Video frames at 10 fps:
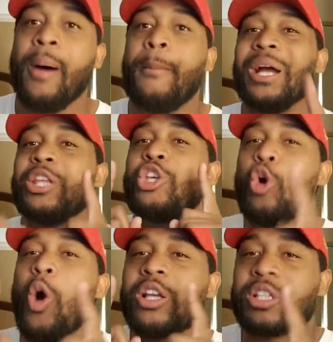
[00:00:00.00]
But
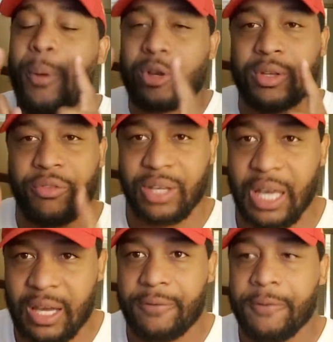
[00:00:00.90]
you are supposed to
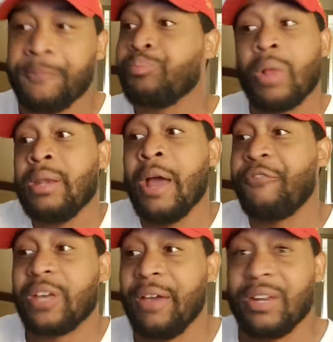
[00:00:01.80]
forgive. Now,
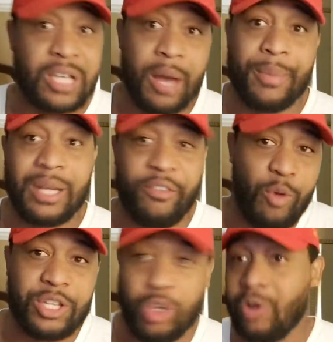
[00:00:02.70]
forgiveness comes in different
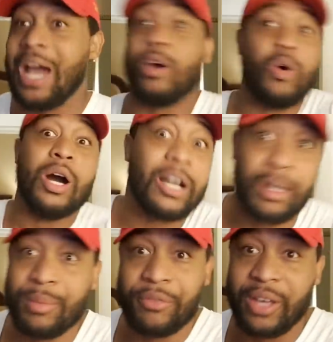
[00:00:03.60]
ways. You don't got to go hug
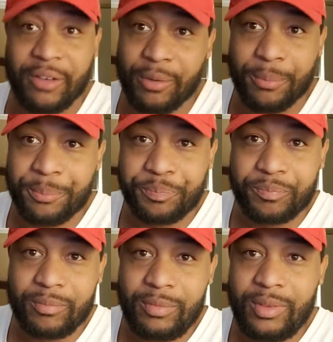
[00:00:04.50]
him to forgive him.
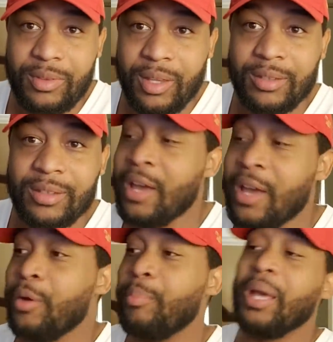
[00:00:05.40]

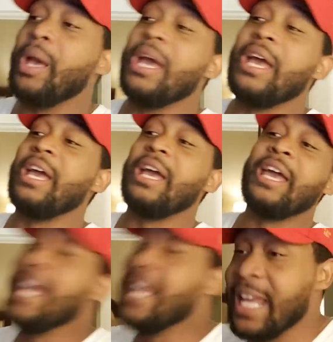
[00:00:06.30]

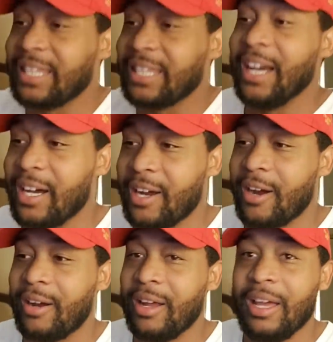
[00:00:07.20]
He needed to hug
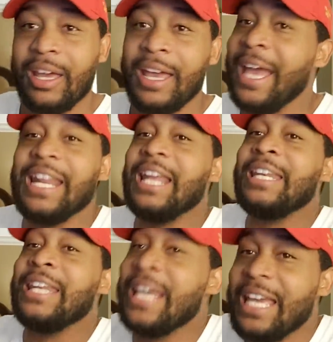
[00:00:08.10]
her. He didn't
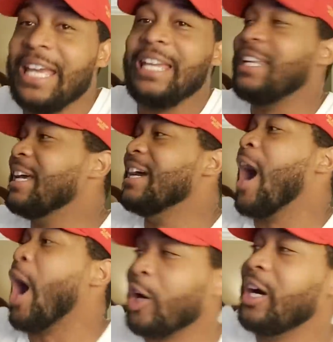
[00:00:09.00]
need
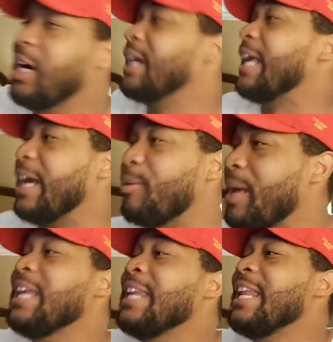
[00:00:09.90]
her to hug him.
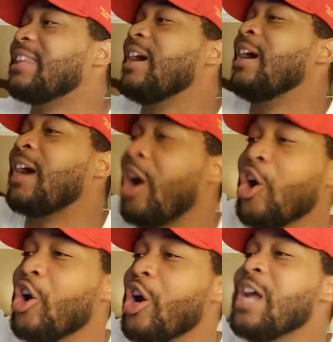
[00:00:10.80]
He needed to hug
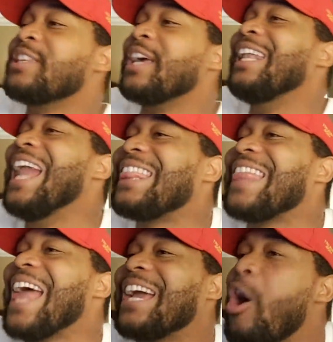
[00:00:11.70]
her to let
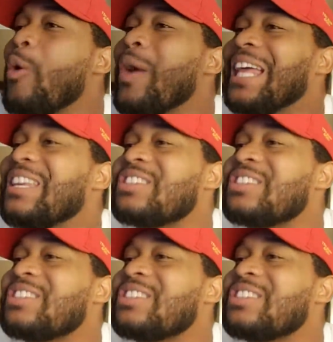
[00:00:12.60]
that go in his